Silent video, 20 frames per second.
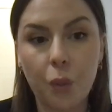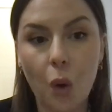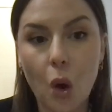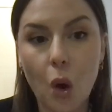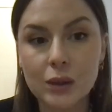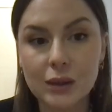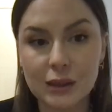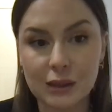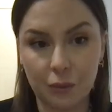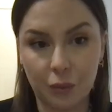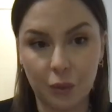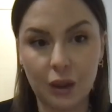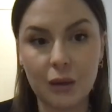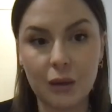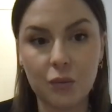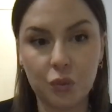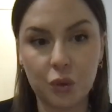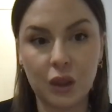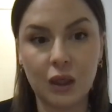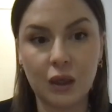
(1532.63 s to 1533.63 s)

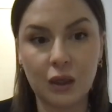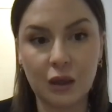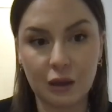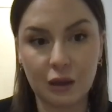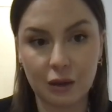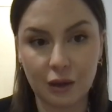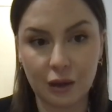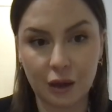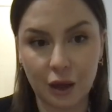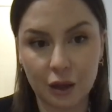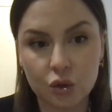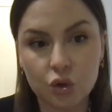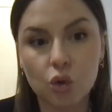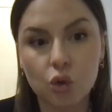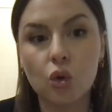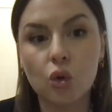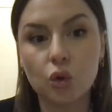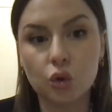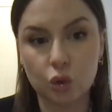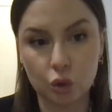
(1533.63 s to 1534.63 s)
possibly be a
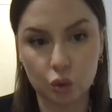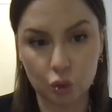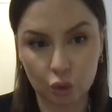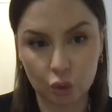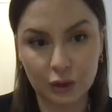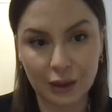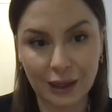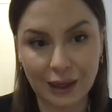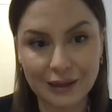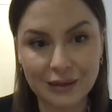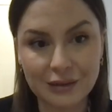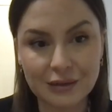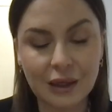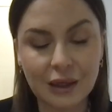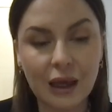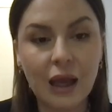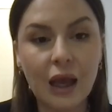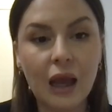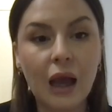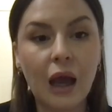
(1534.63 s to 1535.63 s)
tool to do that.
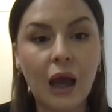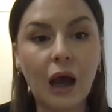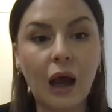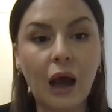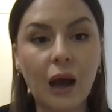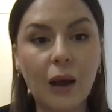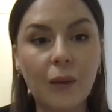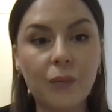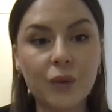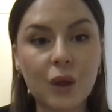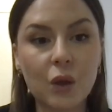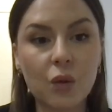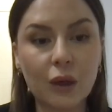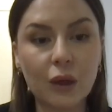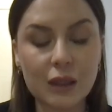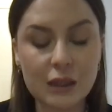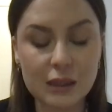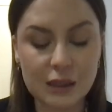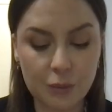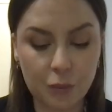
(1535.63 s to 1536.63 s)

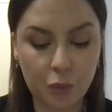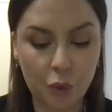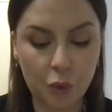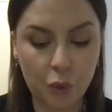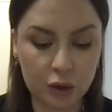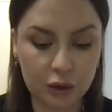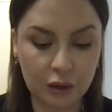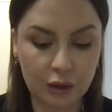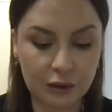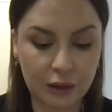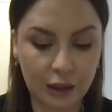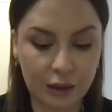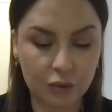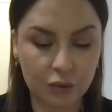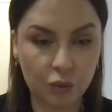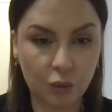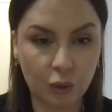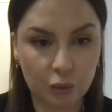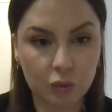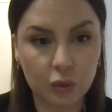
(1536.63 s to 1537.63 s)
What is important
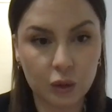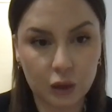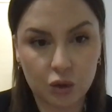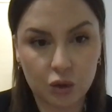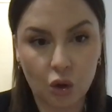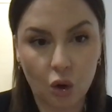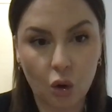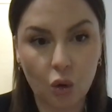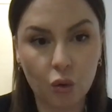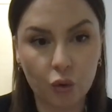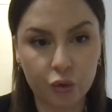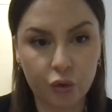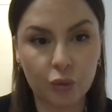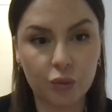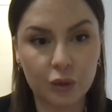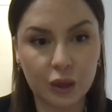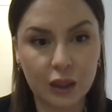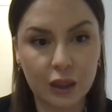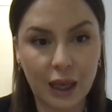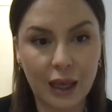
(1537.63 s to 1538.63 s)
that what we know
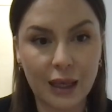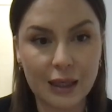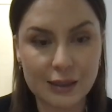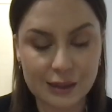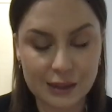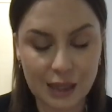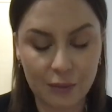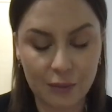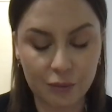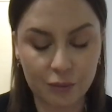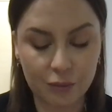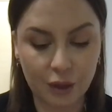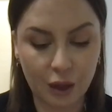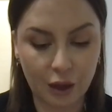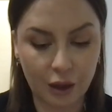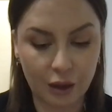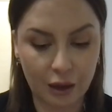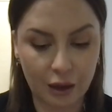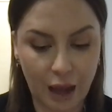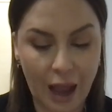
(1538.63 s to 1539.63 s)
from the
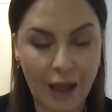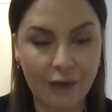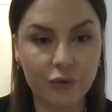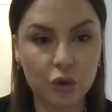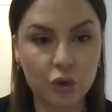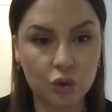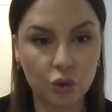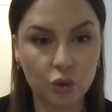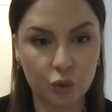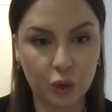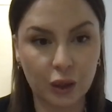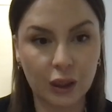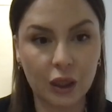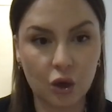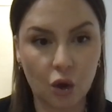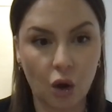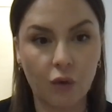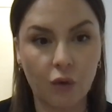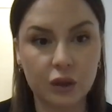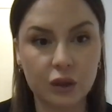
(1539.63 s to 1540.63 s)
ASM having to
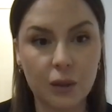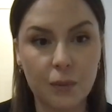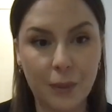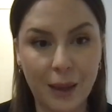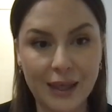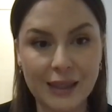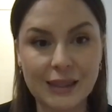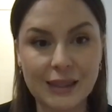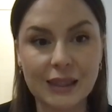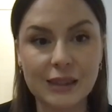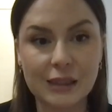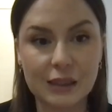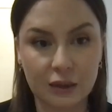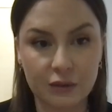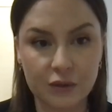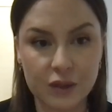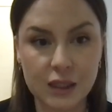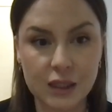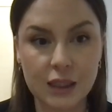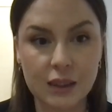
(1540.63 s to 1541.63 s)
really cover the basic
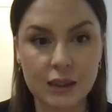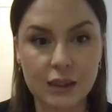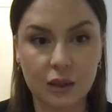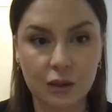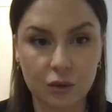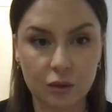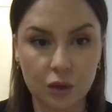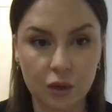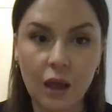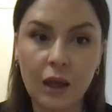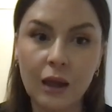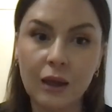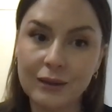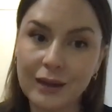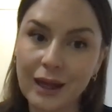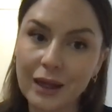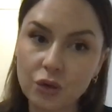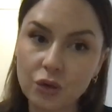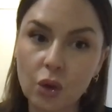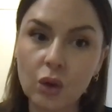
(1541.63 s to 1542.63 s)
services, the
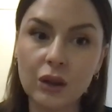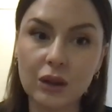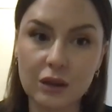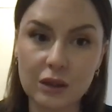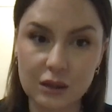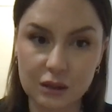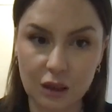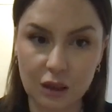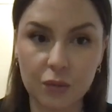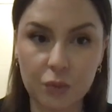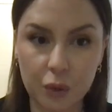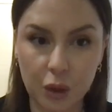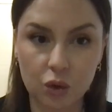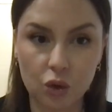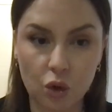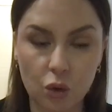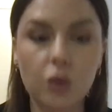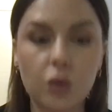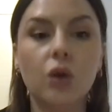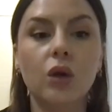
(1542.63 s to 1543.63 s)
not only the
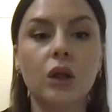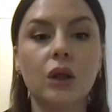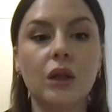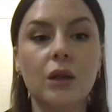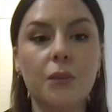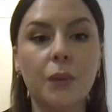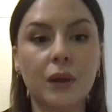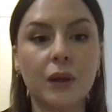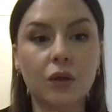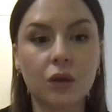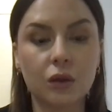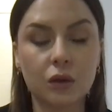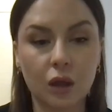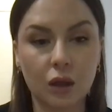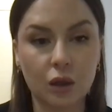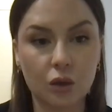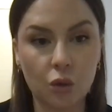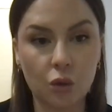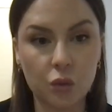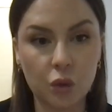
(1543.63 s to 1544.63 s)
Serbian community, but
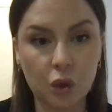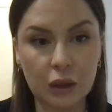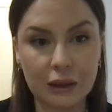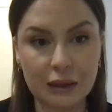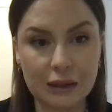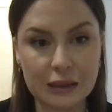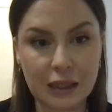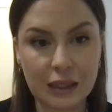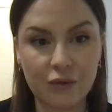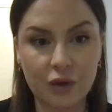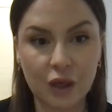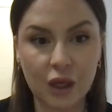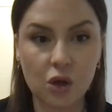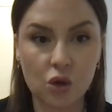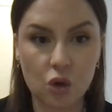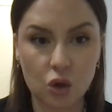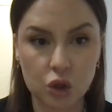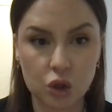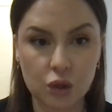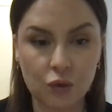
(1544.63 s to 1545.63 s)
the communities living
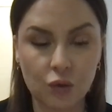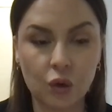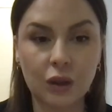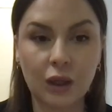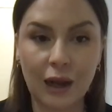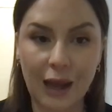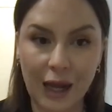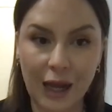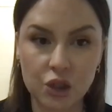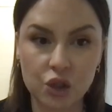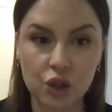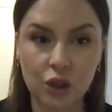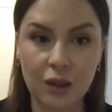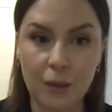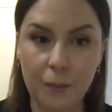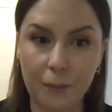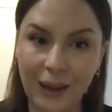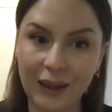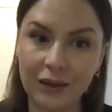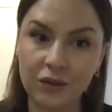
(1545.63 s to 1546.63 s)
in Kosovo that actually
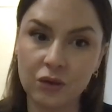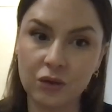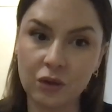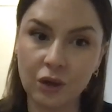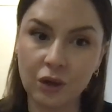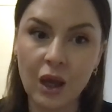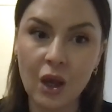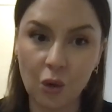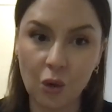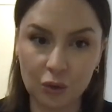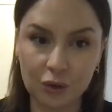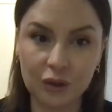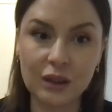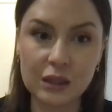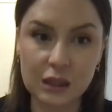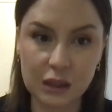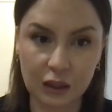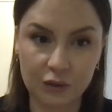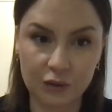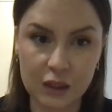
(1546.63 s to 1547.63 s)
depend on
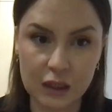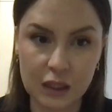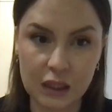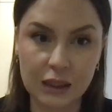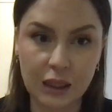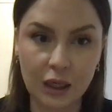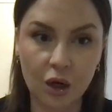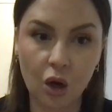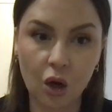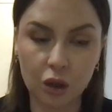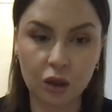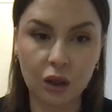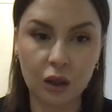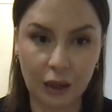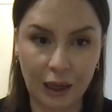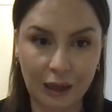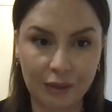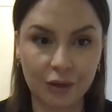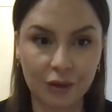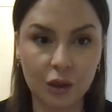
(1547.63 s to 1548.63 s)
these services. There are
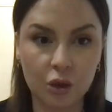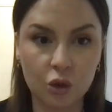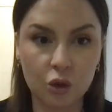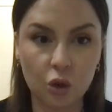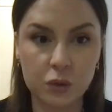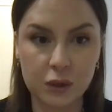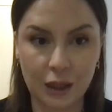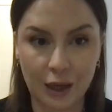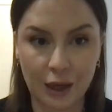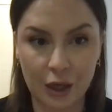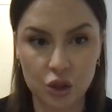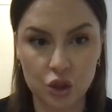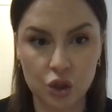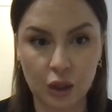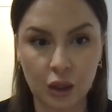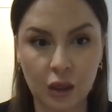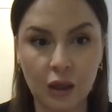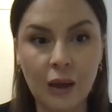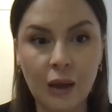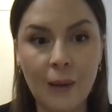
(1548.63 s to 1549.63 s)
other ethnic groups that
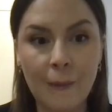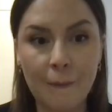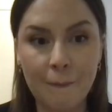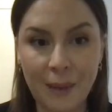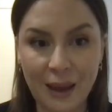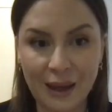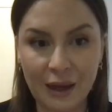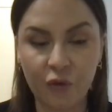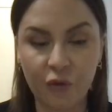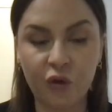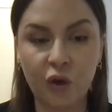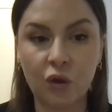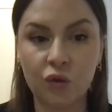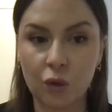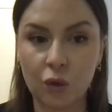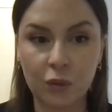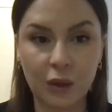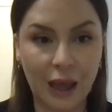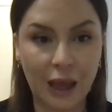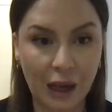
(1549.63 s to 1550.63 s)
actually
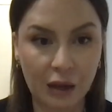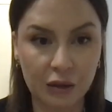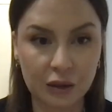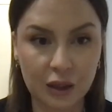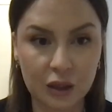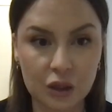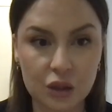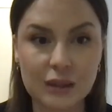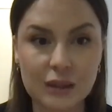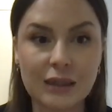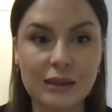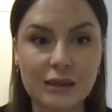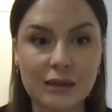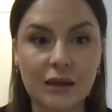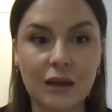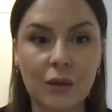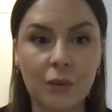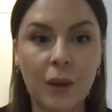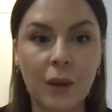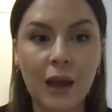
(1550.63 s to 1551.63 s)
benefit from the healthcare
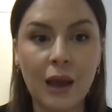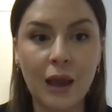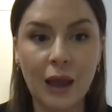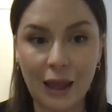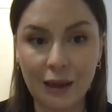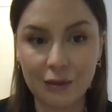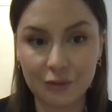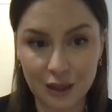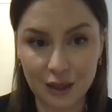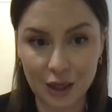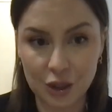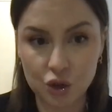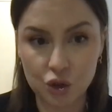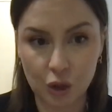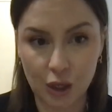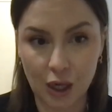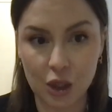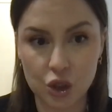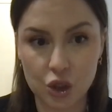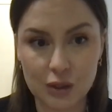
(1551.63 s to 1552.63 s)
system and the
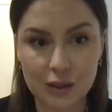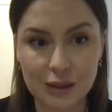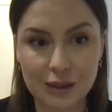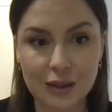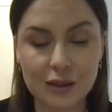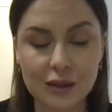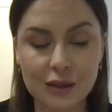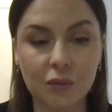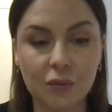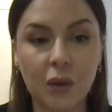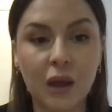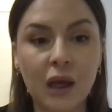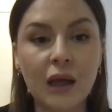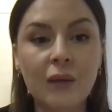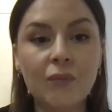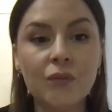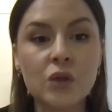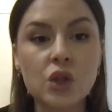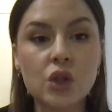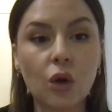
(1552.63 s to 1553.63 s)
education system.
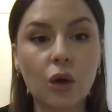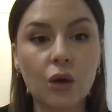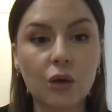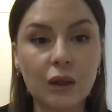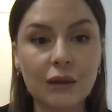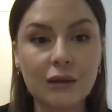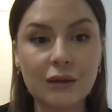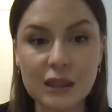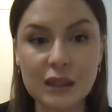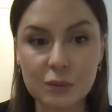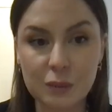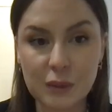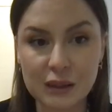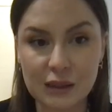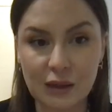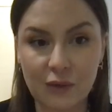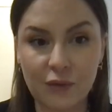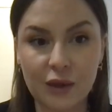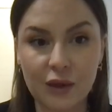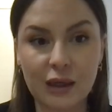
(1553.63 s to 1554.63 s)
So in these
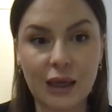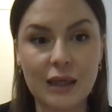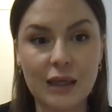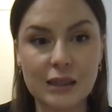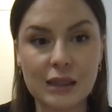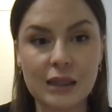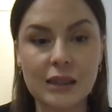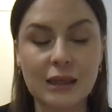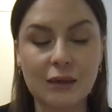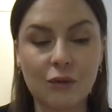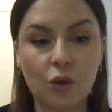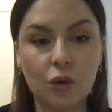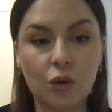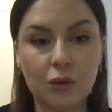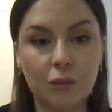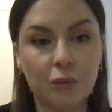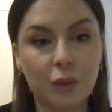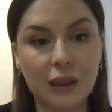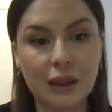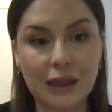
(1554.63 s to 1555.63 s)
specific cases, it
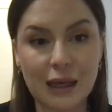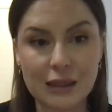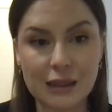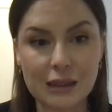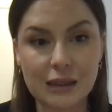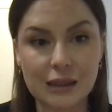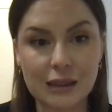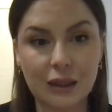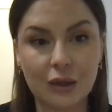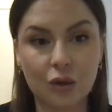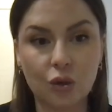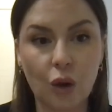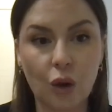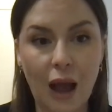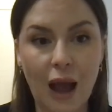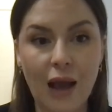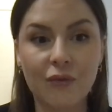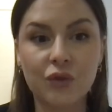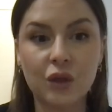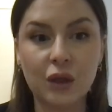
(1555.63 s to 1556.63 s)
will be necessary to
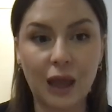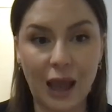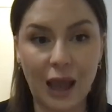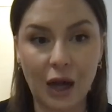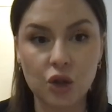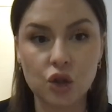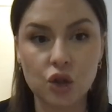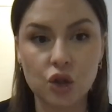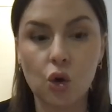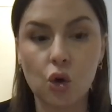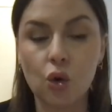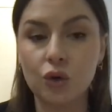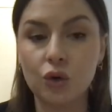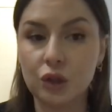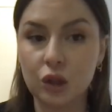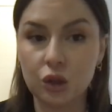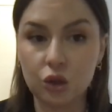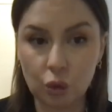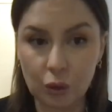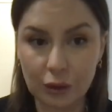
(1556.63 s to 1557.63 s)
have the actual
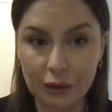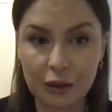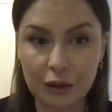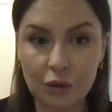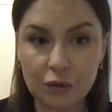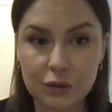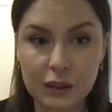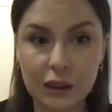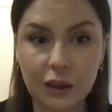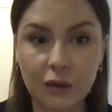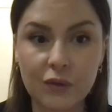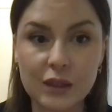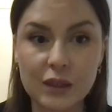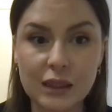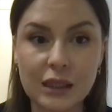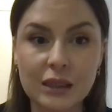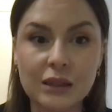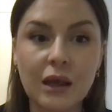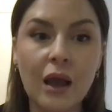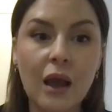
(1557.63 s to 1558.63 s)
continuity of
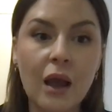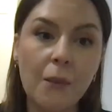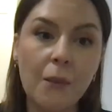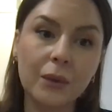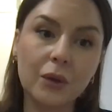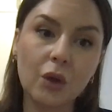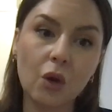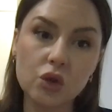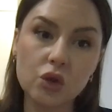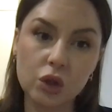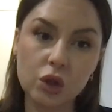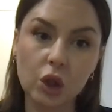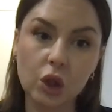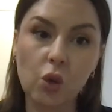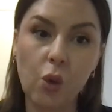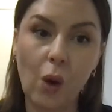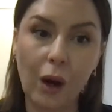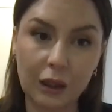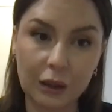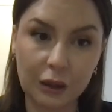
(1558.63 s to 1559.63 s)
services, but also the
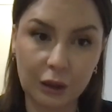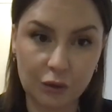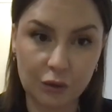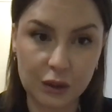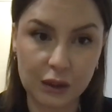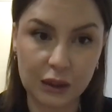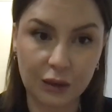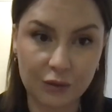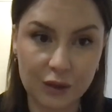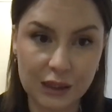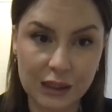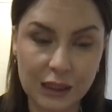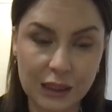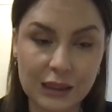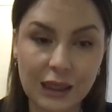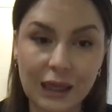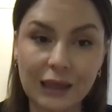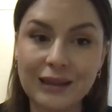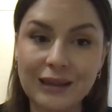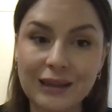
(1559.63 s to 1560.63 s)
quality of
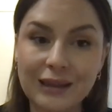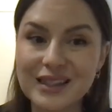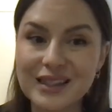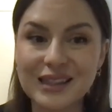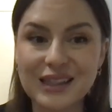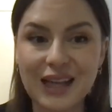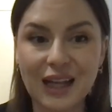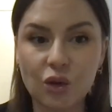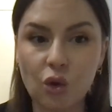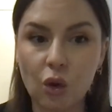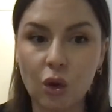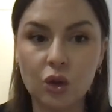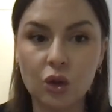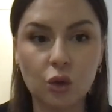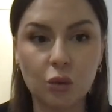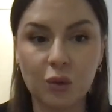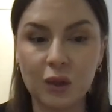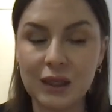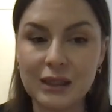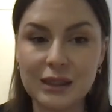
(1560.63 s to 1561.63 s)
services. And this is not going
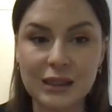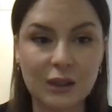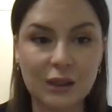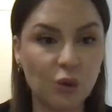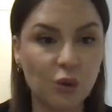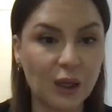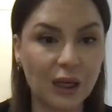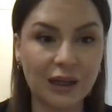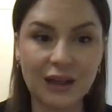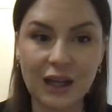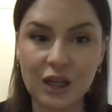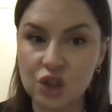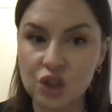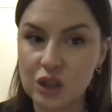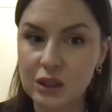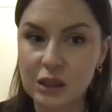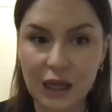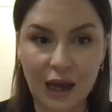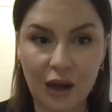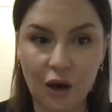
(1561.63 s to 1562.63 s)
to be easy. We cannot
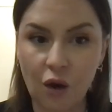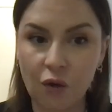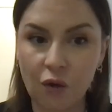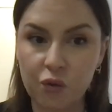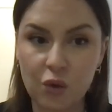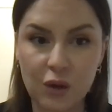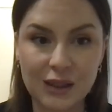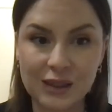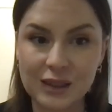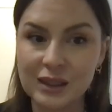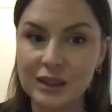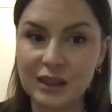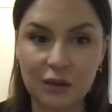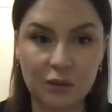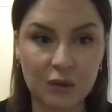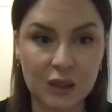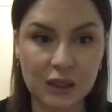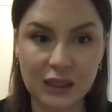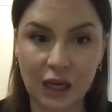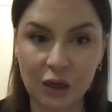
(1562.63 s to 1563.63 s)
just cut off one
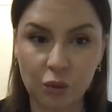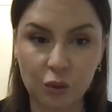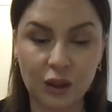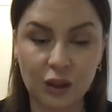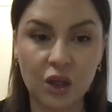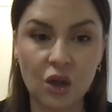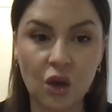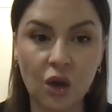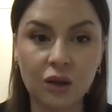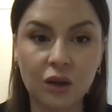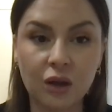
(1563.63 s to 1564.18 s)
system and start with the